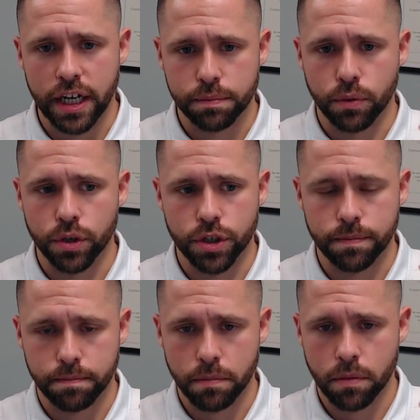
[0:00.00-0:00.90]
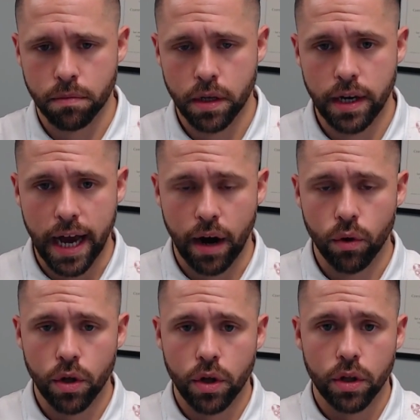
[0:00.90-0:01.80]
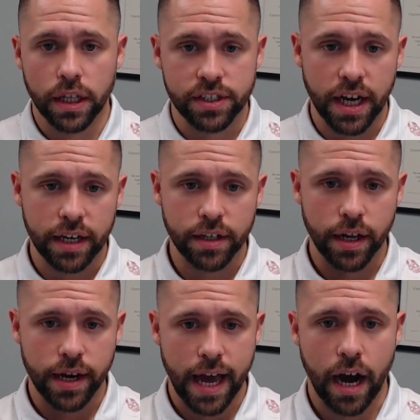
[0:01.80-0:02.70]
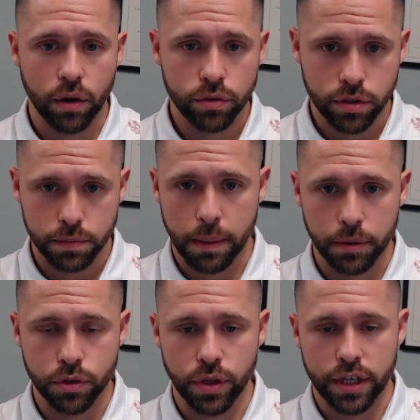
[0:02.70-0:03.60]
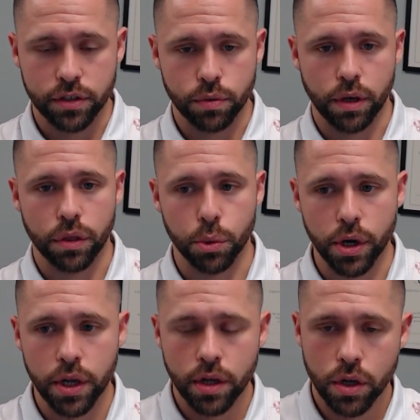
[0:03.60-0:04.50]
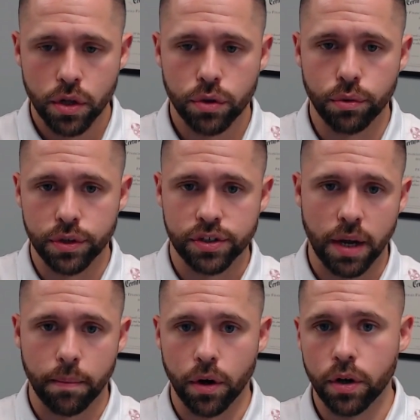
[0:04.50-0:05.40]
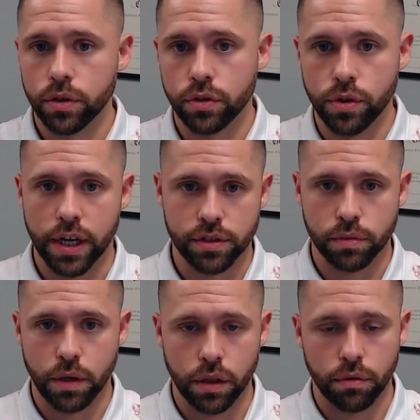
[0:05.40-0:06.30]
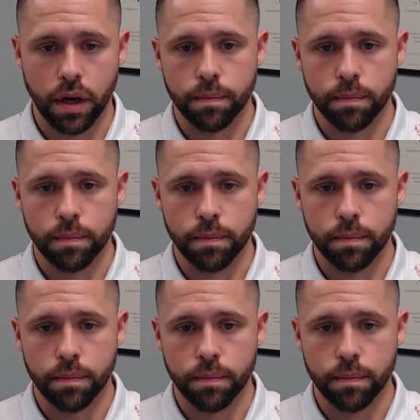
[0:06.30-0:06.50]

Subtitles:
portion. Now, let's say I did it now, September 2023 through December 2023.